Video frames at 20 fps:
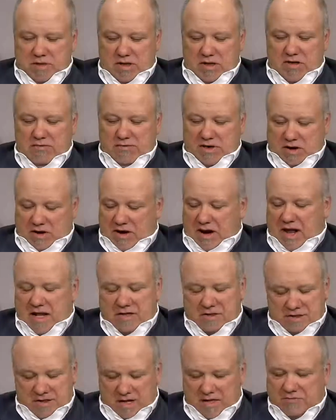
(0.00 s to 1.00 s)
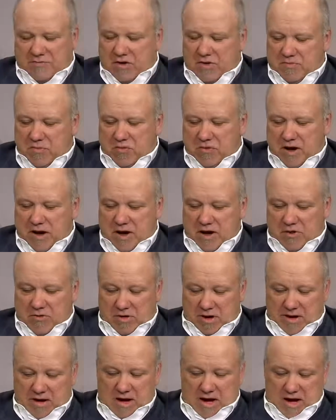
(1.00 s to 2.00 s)
believe, you know, and that's very important. I
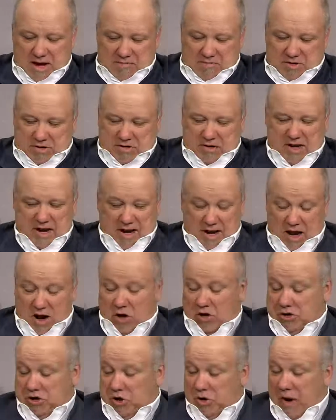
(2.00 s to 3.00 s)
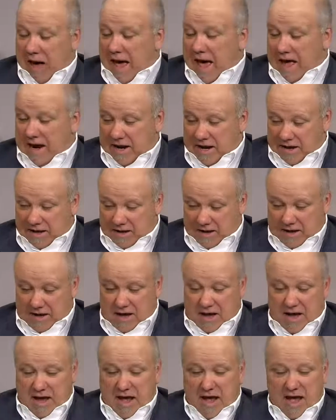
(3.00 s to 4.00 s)
agree, but and also adding
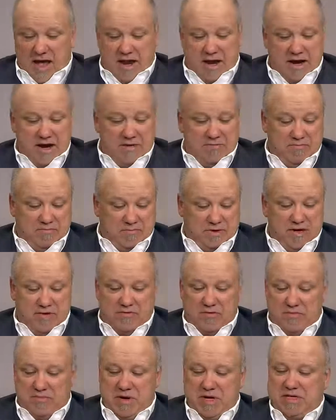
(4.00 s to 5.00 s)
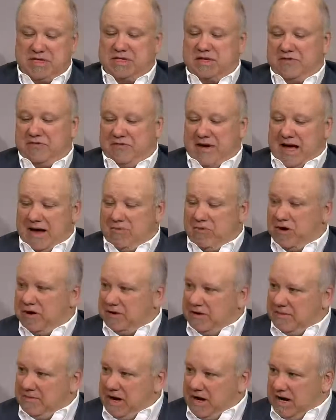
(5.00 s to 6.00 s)
different pieces of the
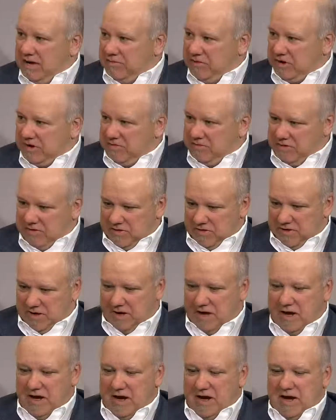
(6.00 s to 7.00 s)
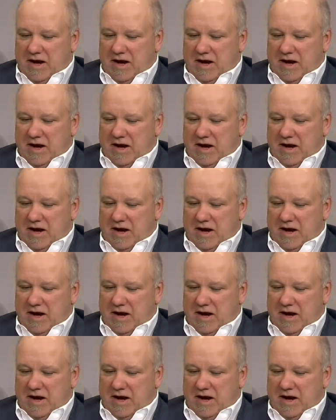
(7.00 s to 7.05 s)
fabric that make up the community.